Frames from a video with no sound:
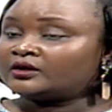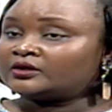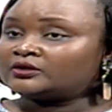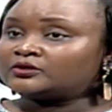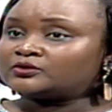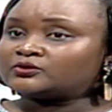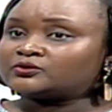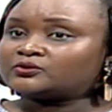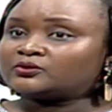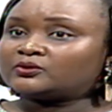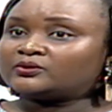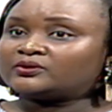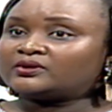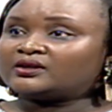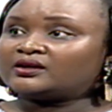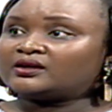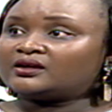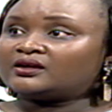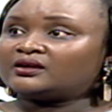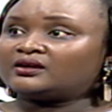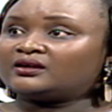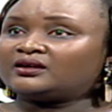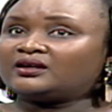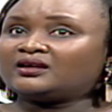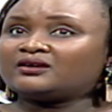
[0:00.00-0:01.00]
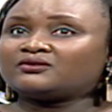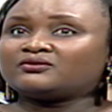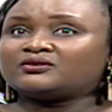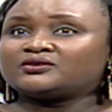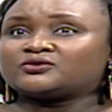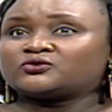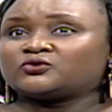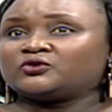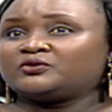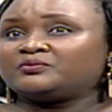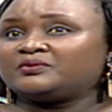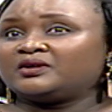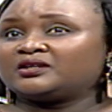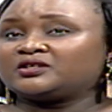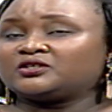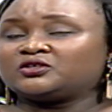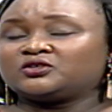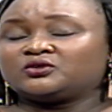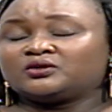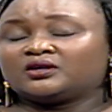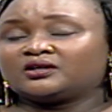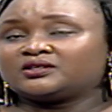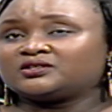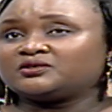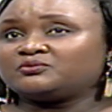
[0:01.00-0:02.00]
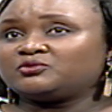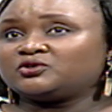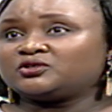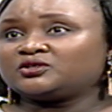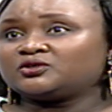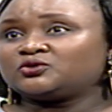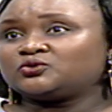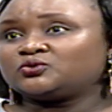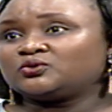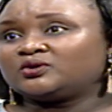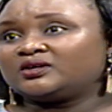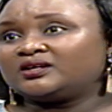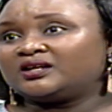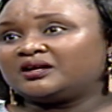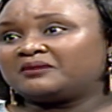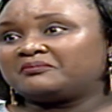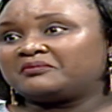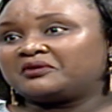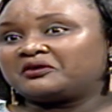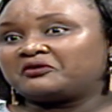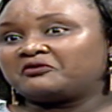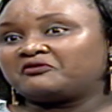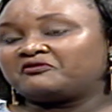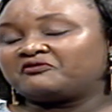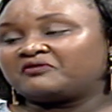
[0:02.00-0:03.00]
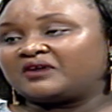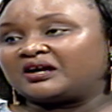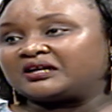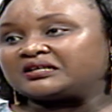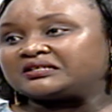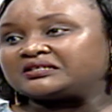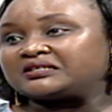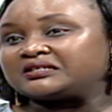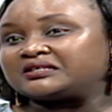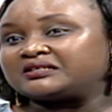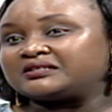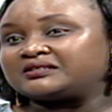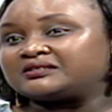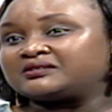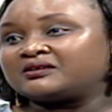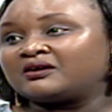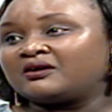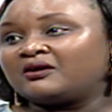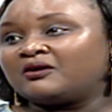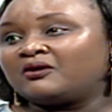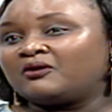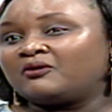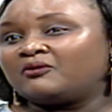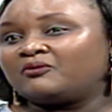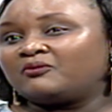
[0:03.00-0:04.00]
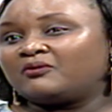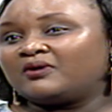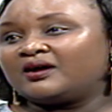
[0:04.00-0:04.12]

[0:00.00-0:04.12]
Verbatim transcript: So the increase could be attributed to a number of factors. Mm-hmm.